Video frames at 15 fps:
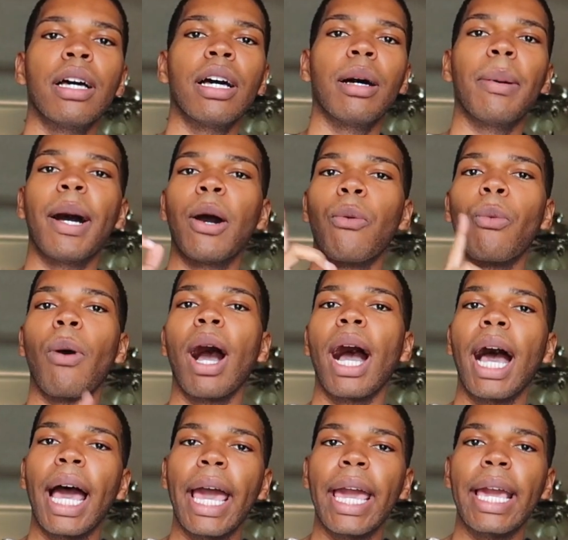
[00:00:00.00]
about
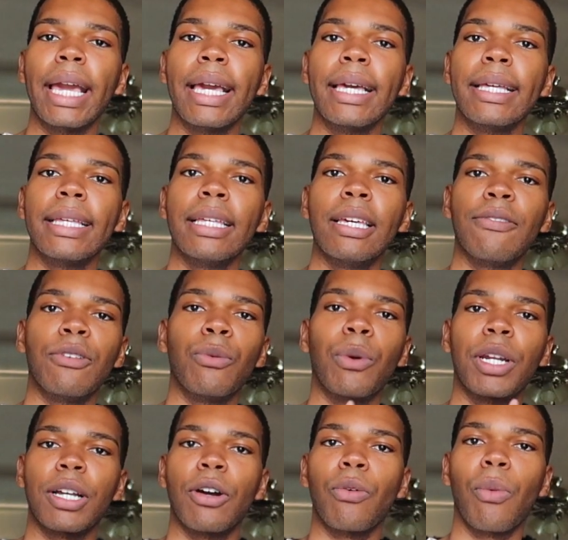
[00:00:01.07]
why, if you
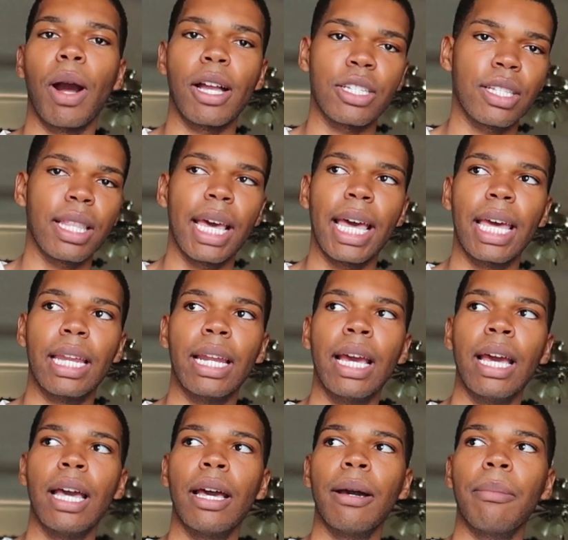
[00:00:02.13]
want to go watch that.
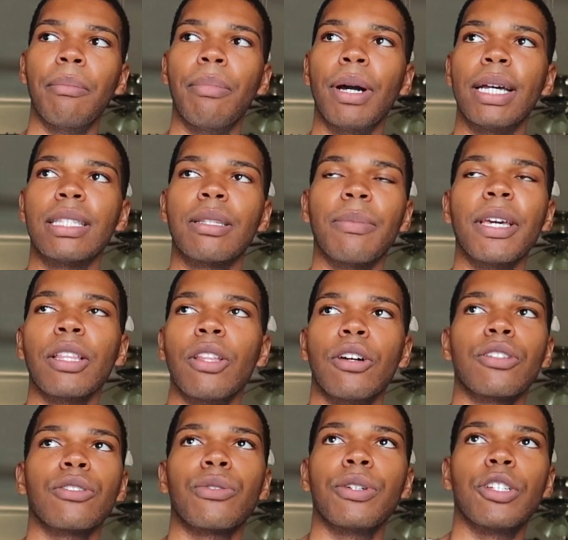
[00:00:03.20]
But to make a
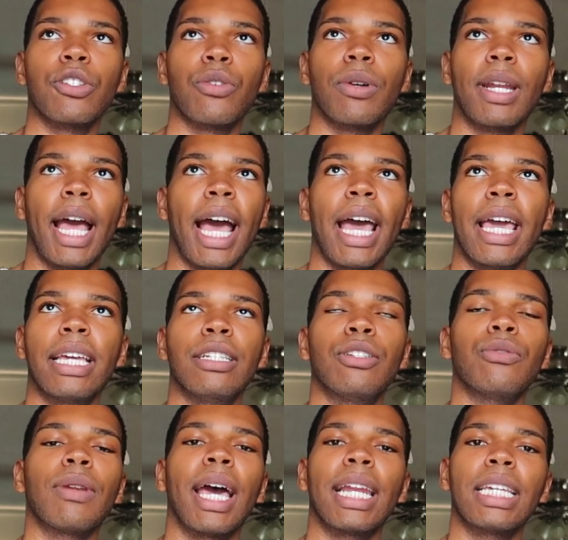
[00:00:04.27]
long story short, I
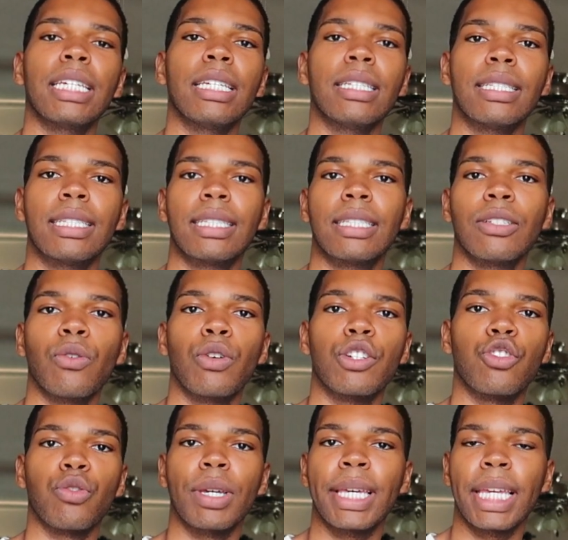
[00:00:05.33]
do not eat or
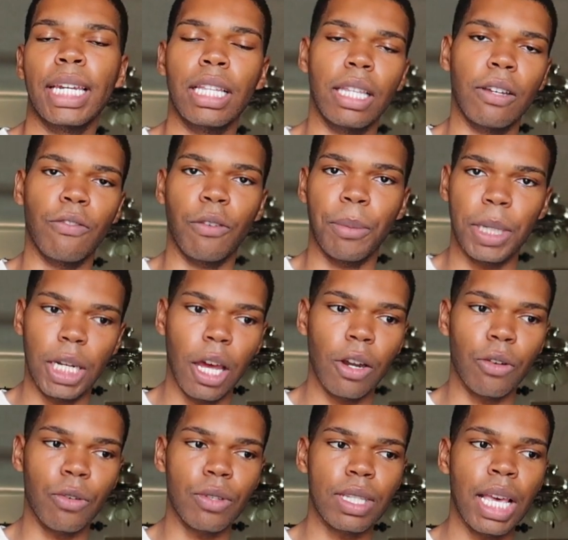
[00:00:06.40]
drink anything from
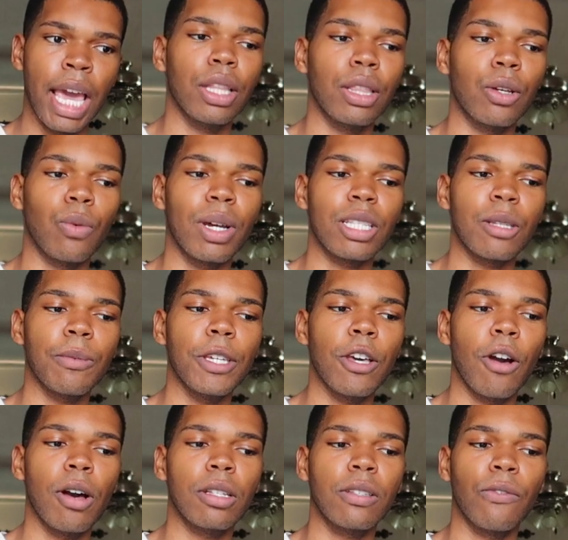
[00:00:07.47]
McDonald's. The recipe
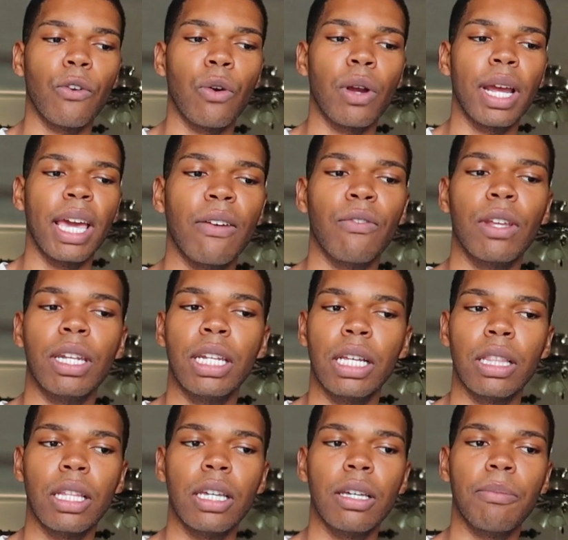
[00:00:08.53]
calls for
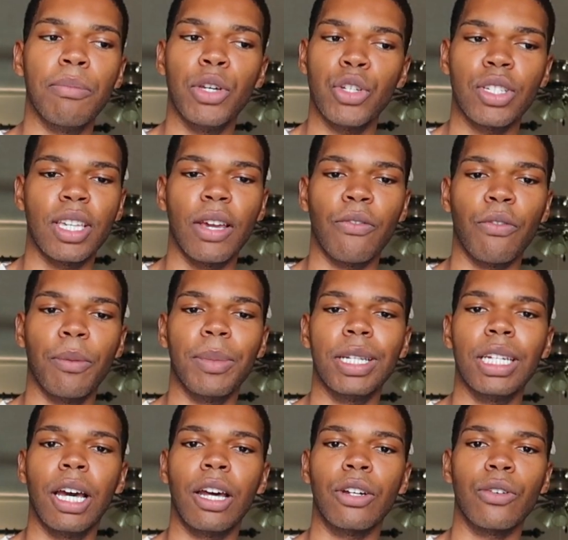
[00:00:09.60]
vanilla milkshake from
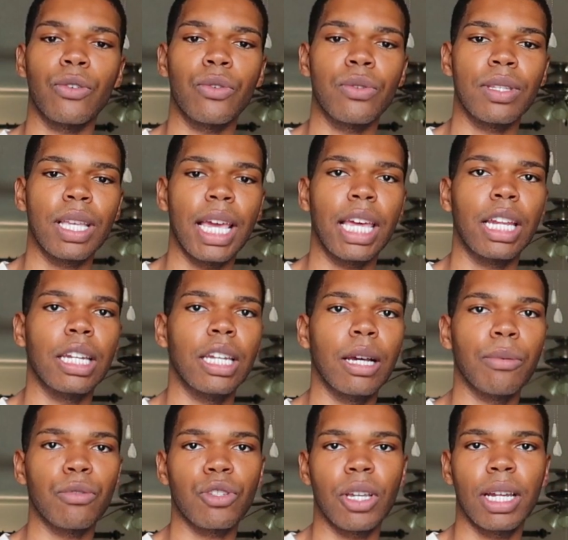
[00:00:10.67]
McDonald's and a
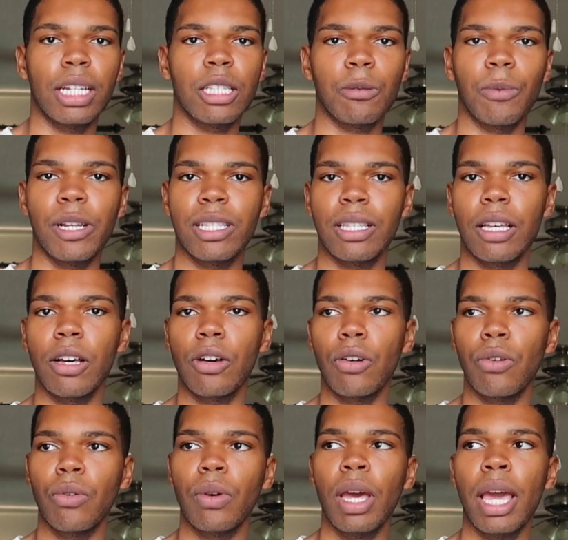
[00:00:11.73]
double shot
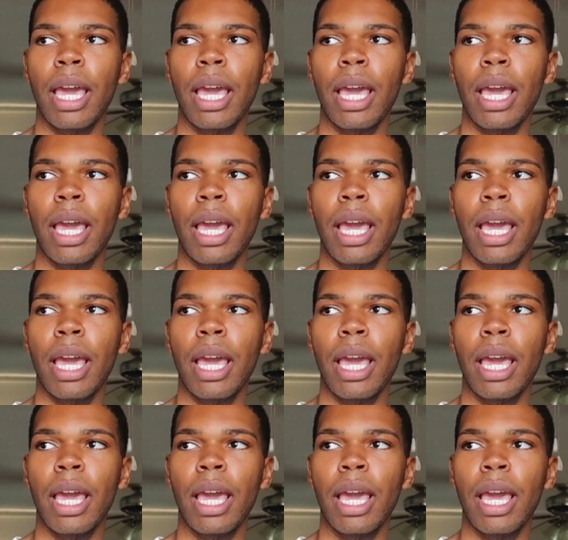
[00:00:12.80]
espresso,